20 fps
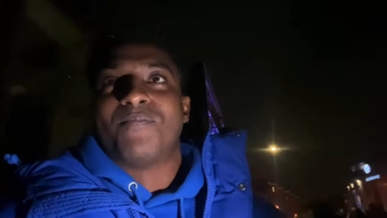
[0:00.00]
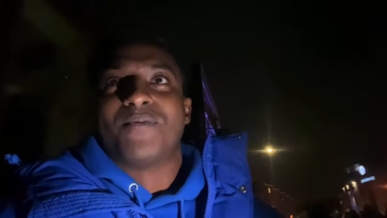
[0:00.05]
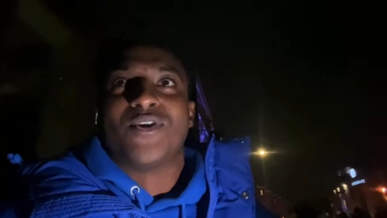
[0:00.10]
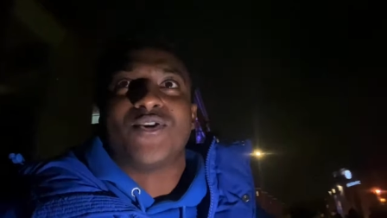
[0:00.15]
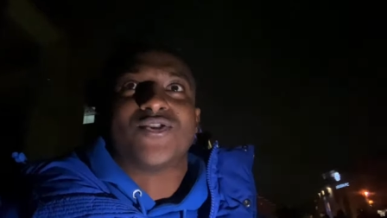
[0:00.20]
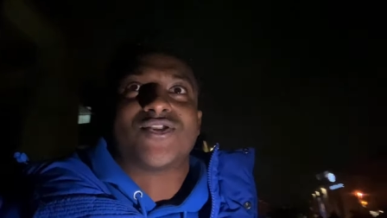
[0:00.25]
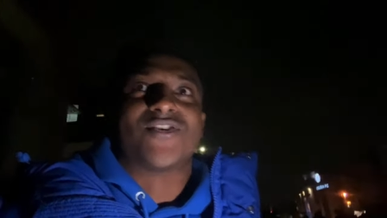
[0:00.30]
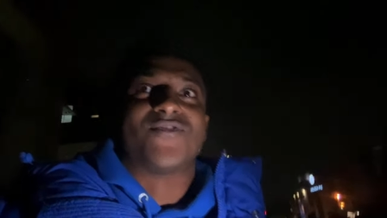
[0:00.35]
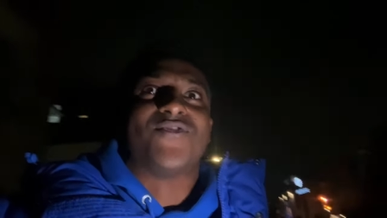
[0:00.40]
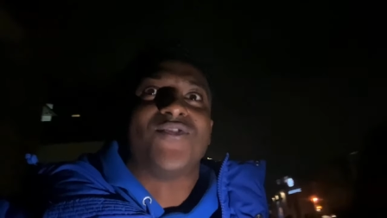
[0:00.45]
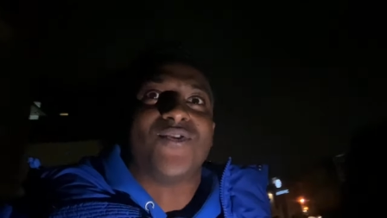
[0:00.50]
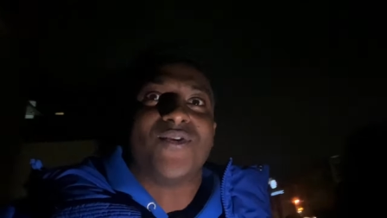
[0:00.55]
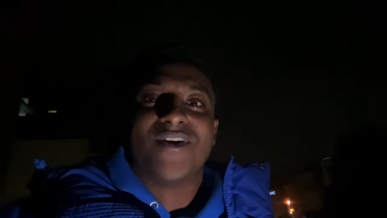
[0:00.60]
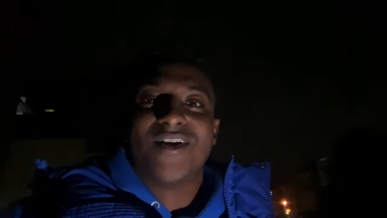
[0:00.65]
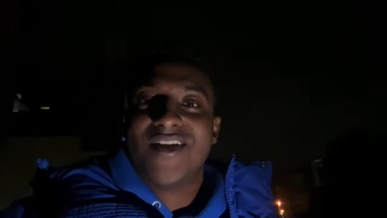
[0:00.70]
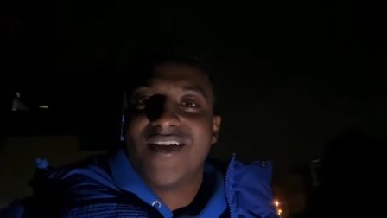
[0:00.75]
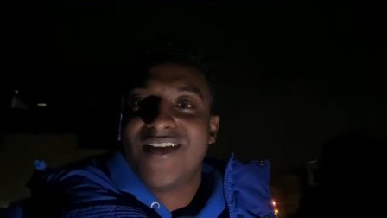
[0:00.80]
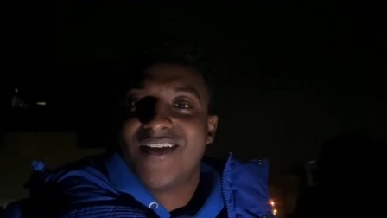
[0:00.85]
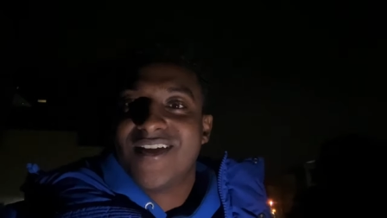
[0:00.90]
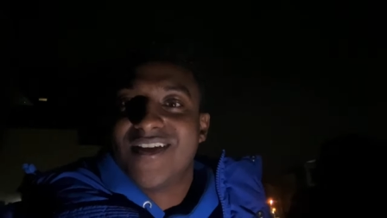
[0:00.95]
beautiful.
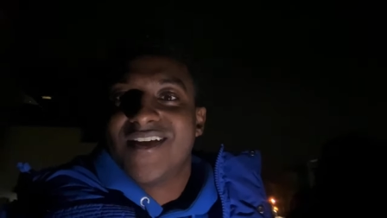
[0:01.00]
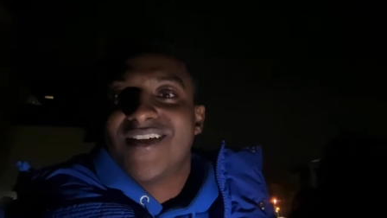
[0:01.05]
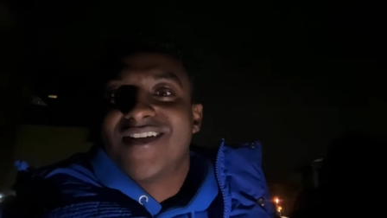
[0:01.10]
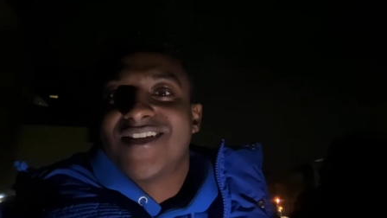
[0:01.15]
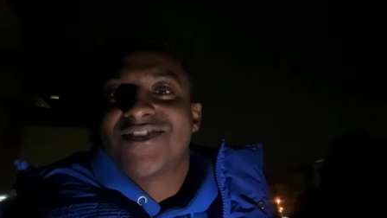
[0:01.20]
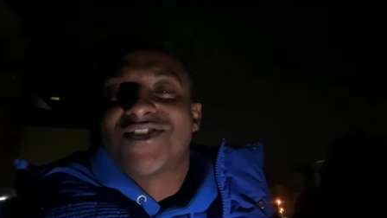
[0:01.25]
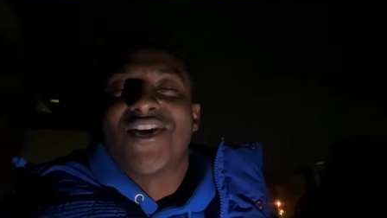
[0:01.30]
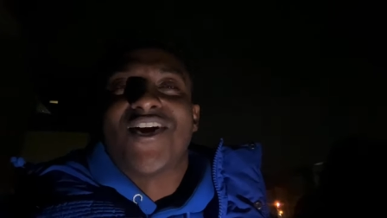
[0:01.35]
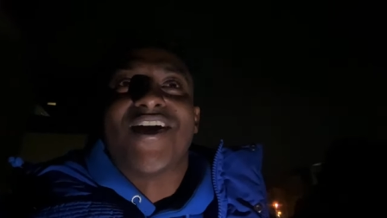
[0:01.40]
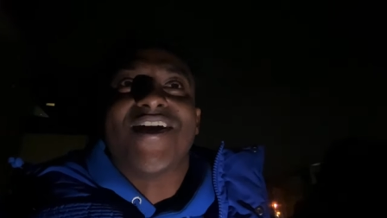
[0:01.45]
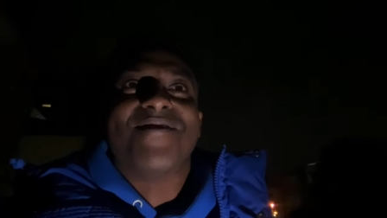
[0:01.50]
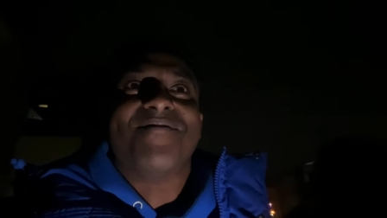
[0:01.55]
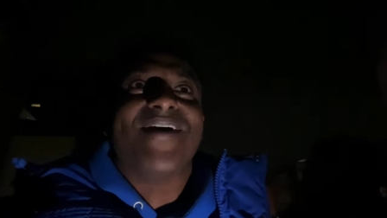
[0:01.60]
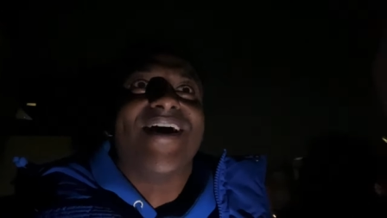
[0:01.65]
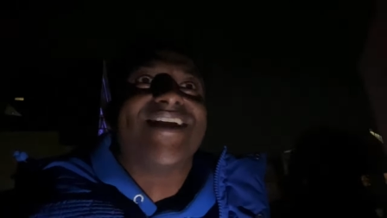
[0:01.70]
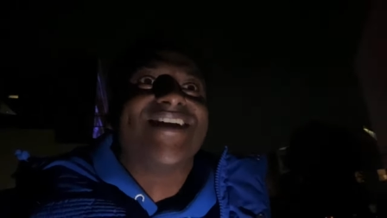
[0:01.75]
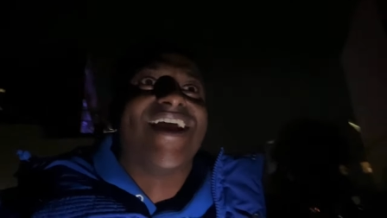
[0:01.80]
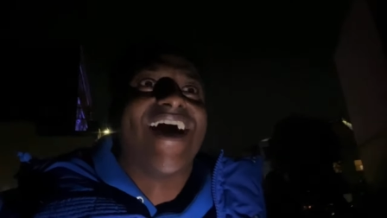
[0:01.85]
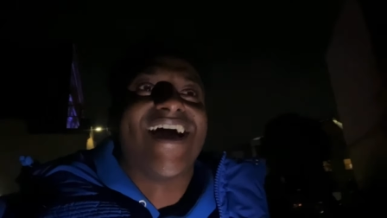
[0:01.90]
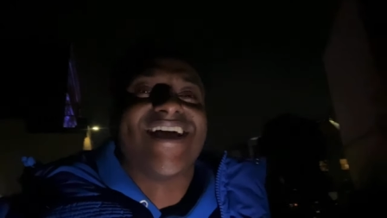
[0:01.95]
Sorry,
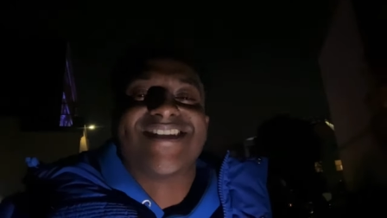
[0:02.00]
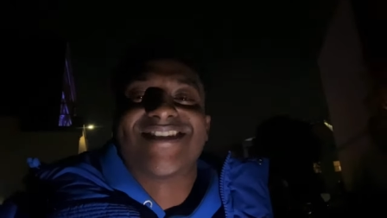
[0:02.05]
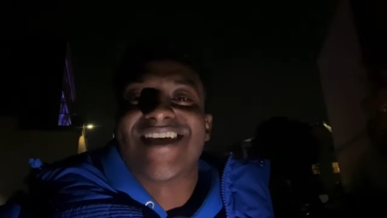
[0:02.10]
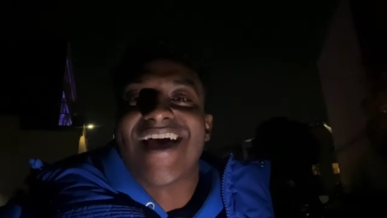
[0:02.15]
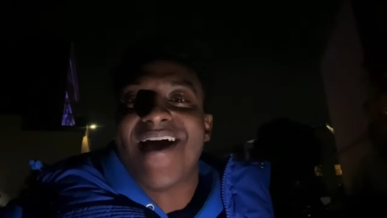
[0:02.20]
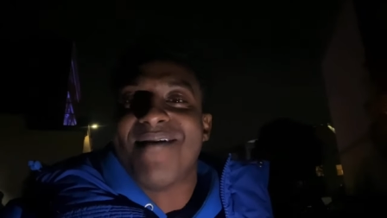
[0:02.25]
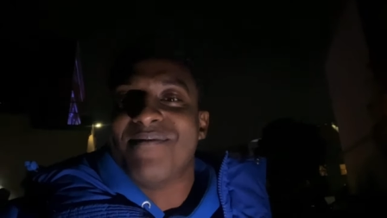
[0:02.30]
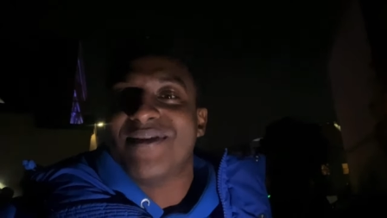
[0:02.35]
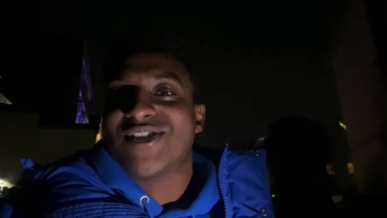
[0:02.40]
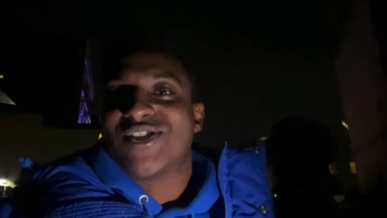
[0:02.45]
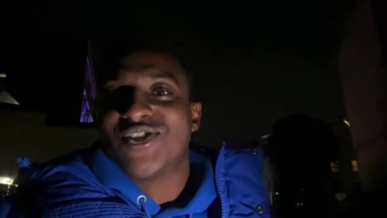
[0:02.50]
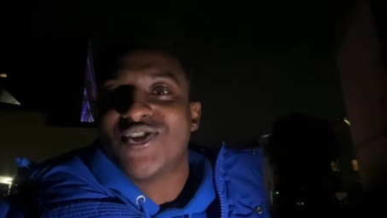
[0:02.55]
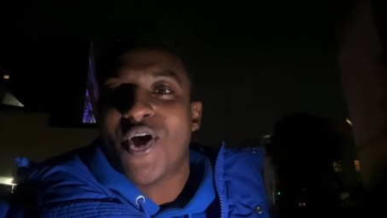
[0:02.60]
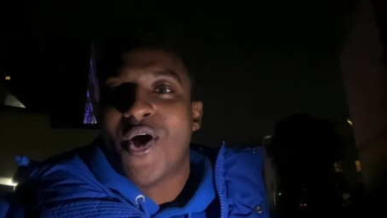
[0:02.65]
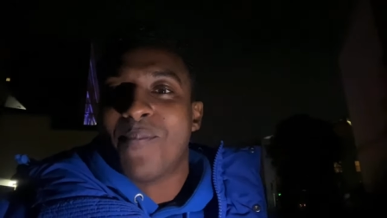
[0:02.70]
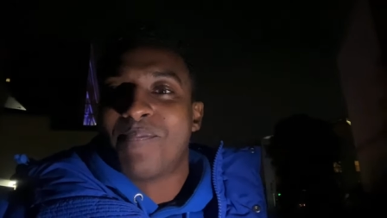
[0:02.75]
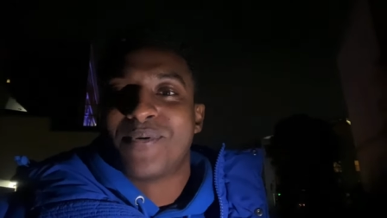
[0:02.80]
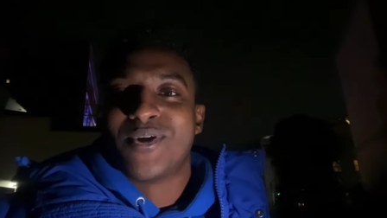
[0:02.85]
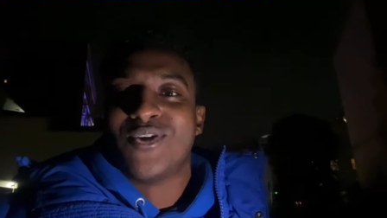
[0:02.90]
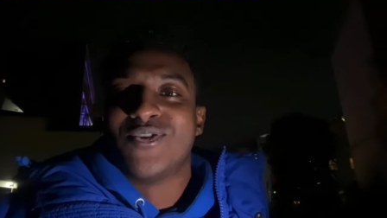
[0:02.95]
man. Nighttime is
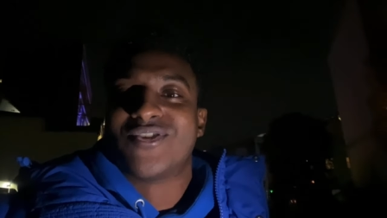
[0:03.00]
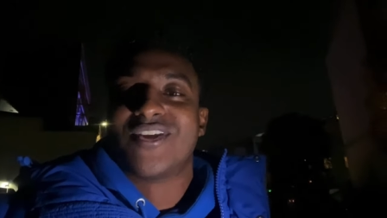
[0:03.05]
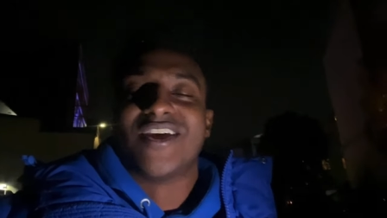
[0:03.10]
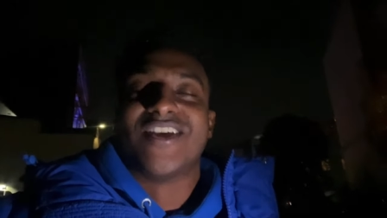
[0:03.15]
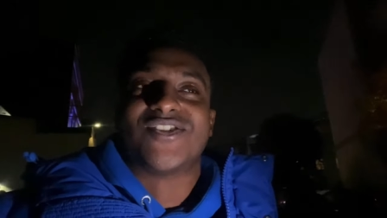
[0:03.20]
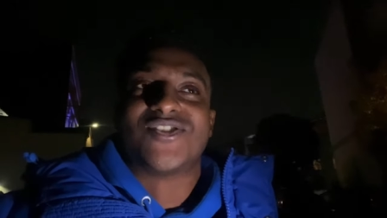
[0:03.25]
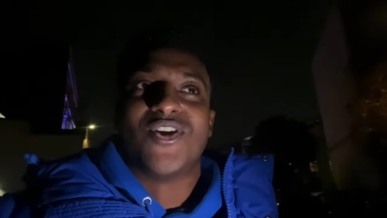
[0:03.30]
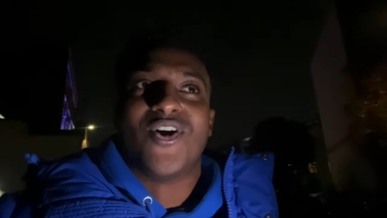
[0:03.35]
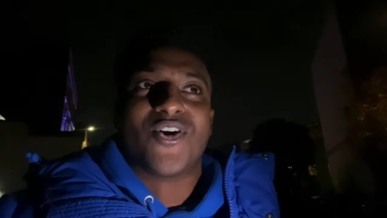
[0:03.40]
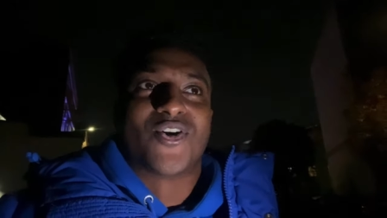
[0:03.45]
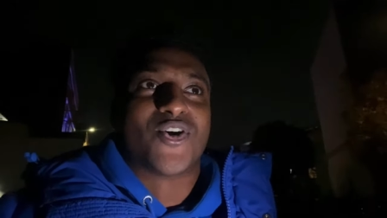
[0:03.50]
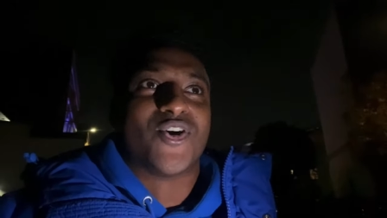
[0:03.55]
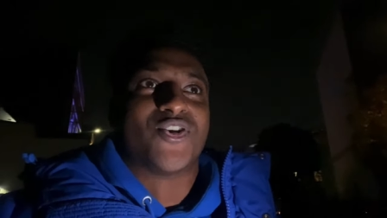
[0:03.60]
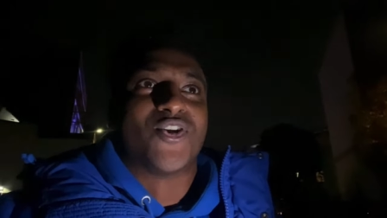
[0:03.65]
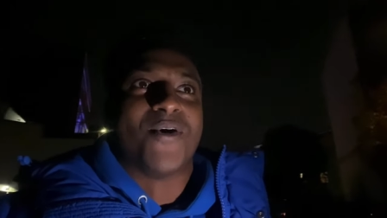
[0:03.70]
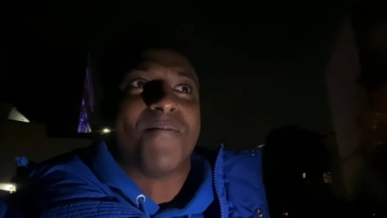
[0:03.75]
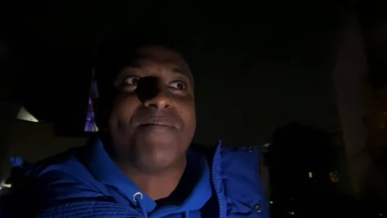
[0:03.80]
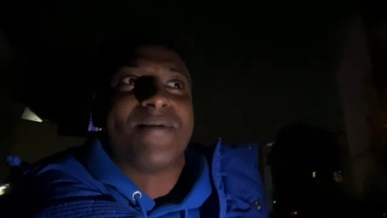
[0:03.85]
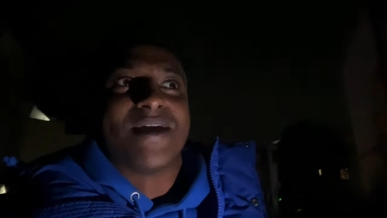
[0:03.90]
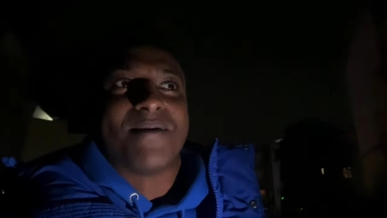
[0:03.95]
not is not good
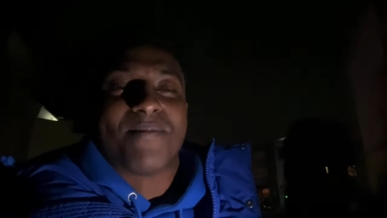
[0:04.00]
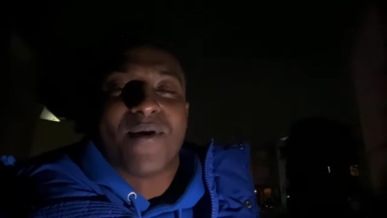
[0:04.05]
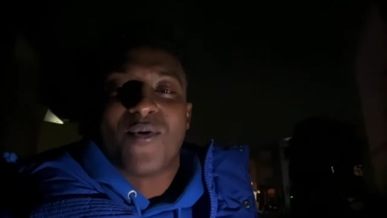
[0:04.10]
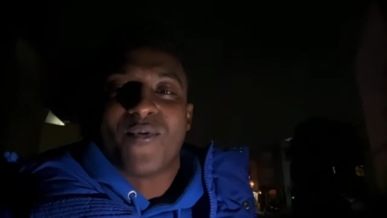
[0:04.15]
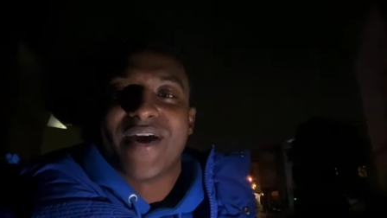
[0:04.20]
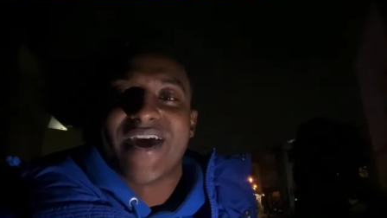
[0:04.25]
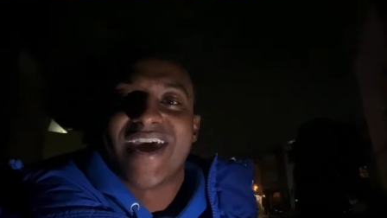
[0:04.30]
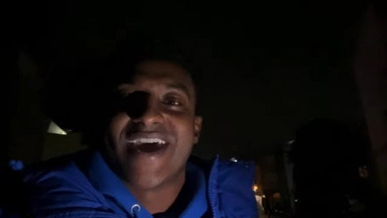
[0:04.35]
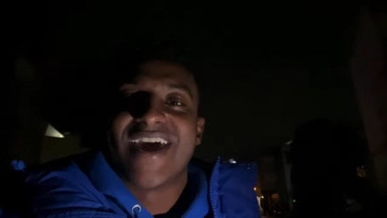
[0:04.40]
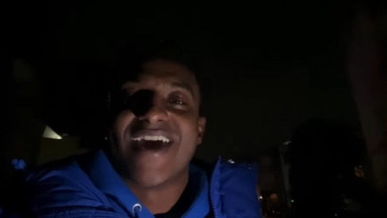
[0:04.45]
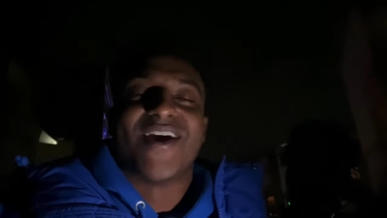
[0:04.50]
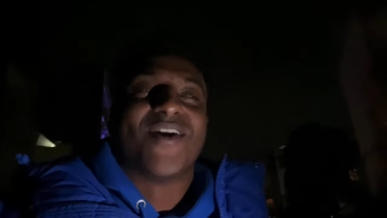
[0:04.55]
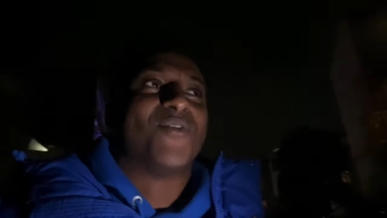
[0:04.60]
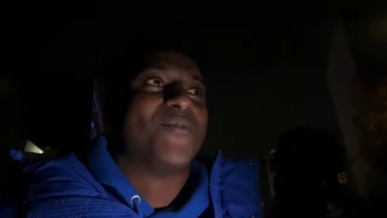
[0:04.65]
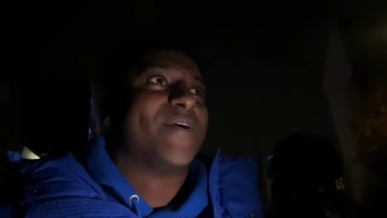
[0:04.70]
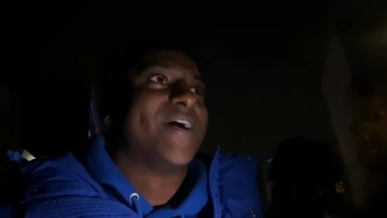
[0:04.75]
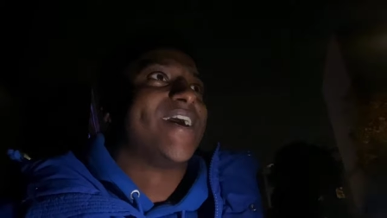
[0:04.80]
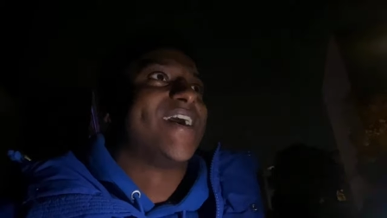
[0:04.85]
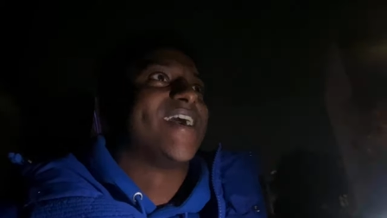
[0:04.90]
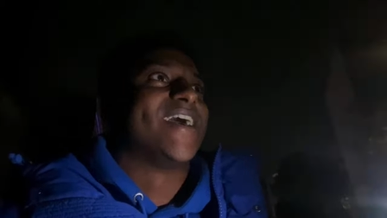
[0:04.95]
on me, but we're here.
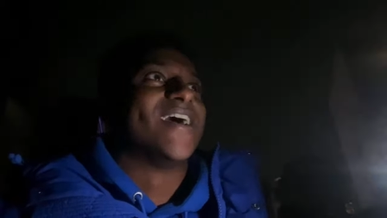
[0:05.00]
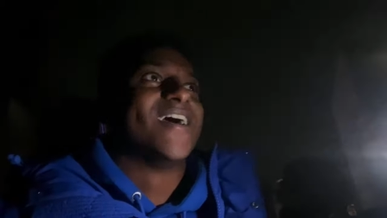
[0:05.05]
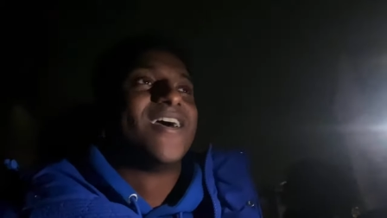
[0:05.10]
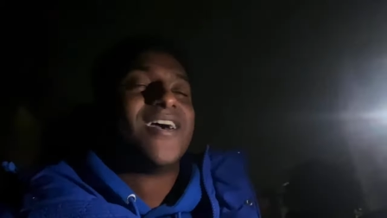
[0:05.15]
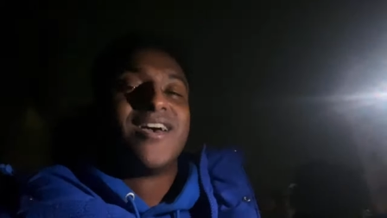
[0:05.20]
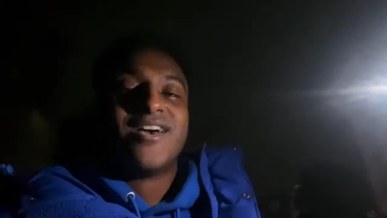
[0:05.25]
We're here.